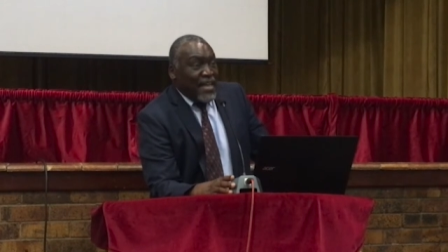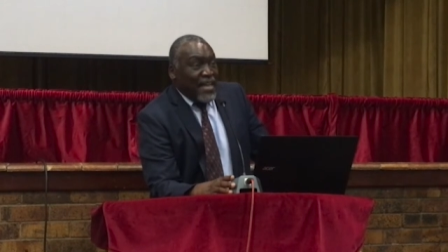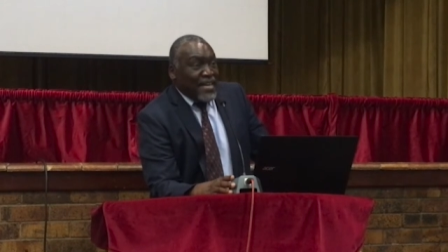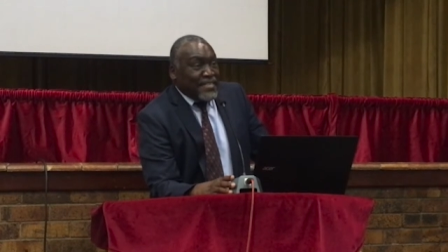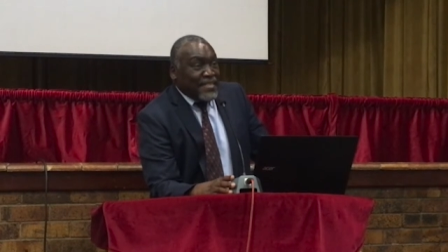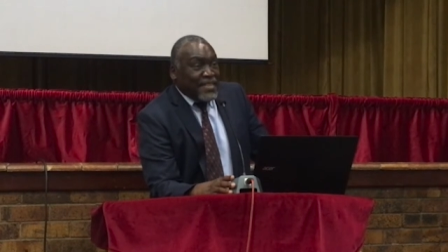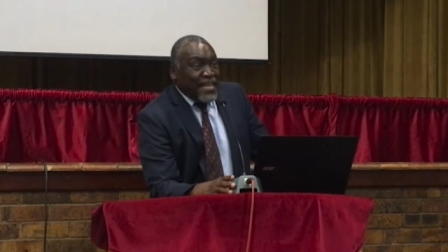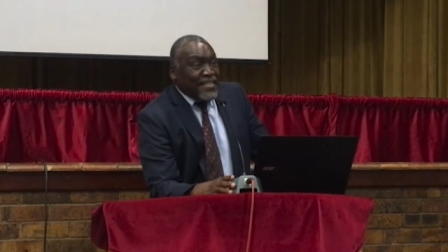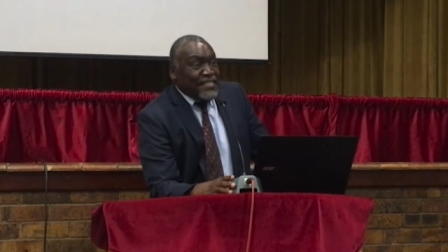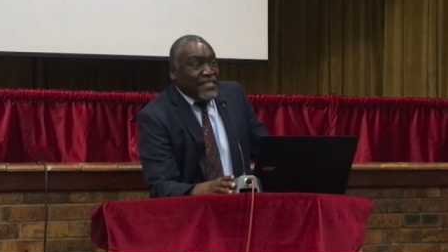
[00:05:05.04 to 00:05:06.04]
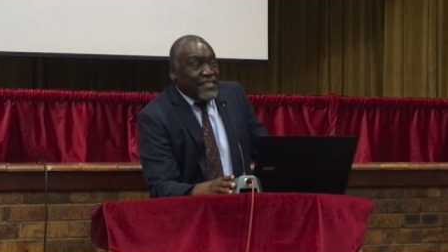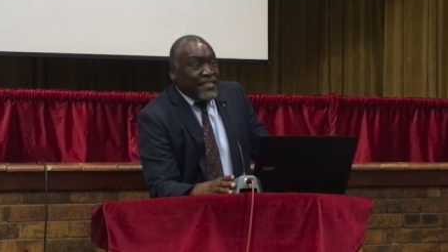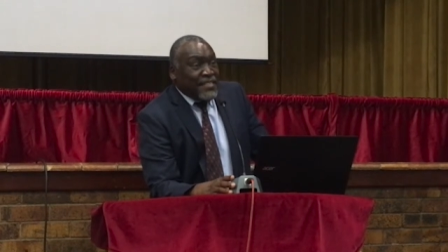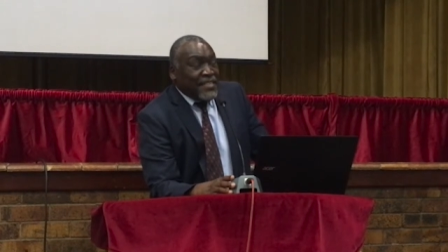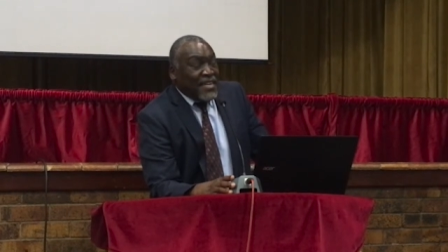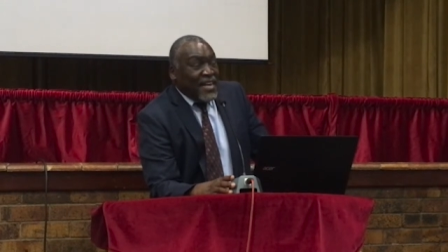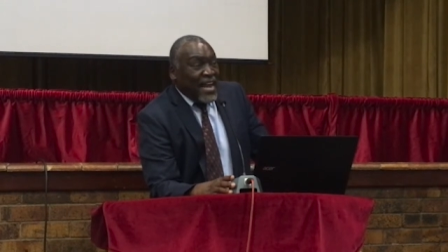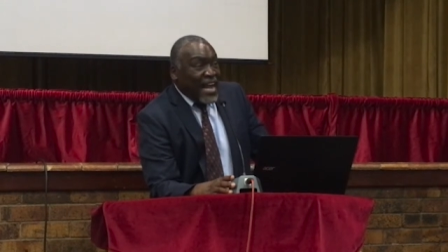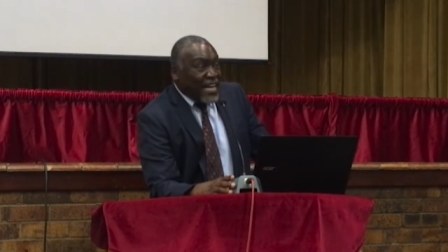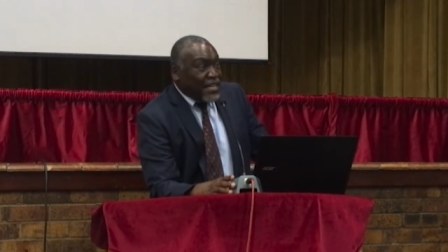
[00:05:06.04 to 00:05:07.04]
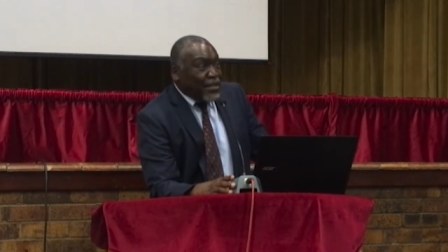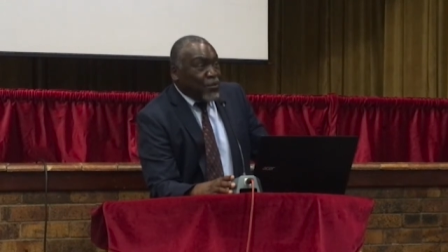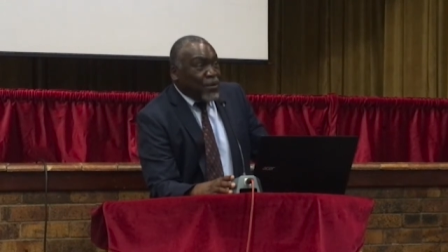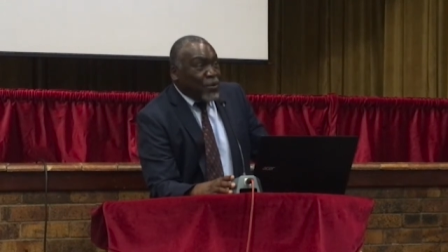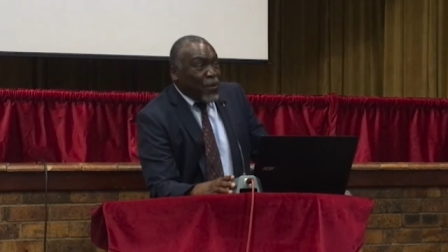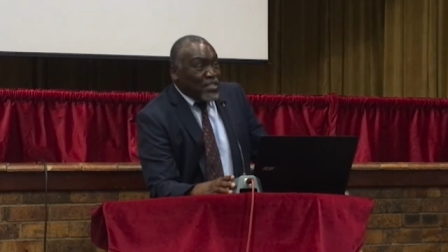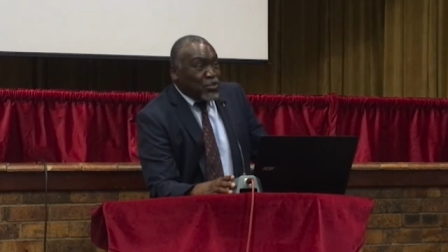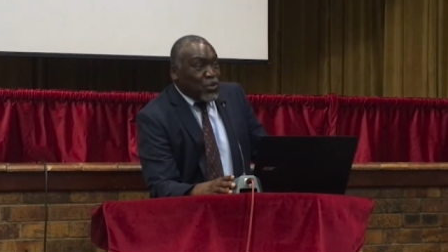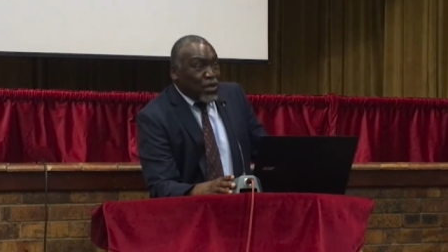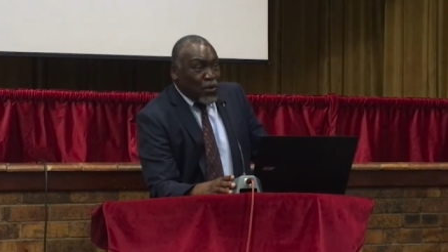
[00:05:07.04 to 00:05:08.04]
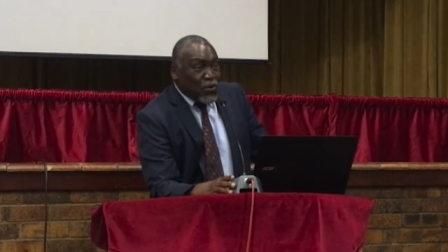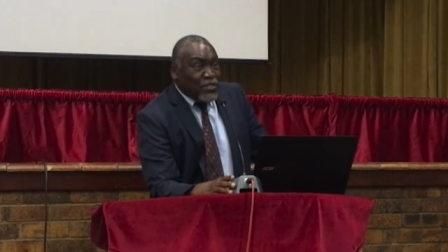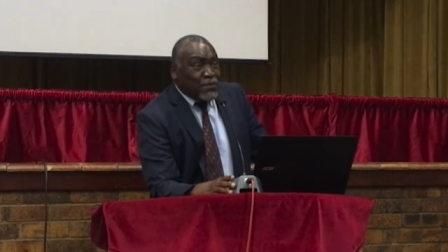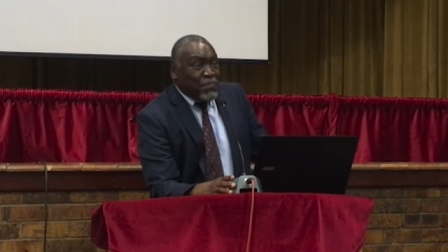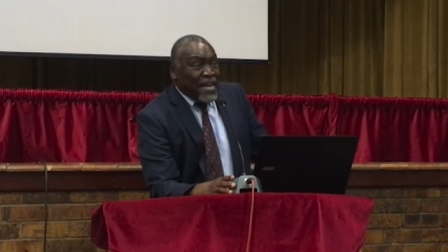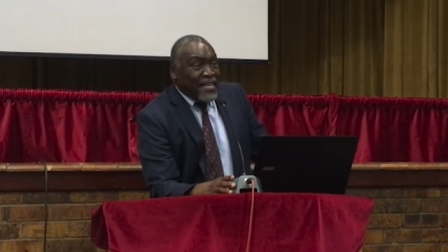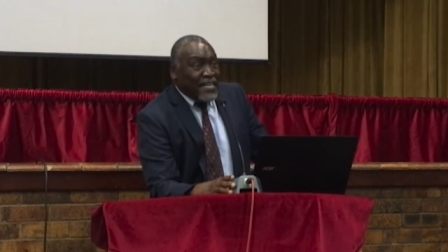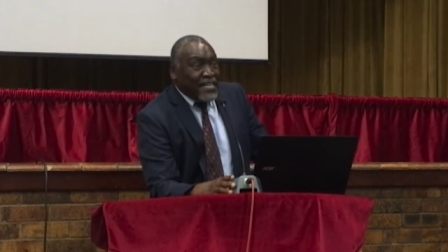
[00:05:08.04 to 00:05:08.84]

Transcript: And then I will want to close by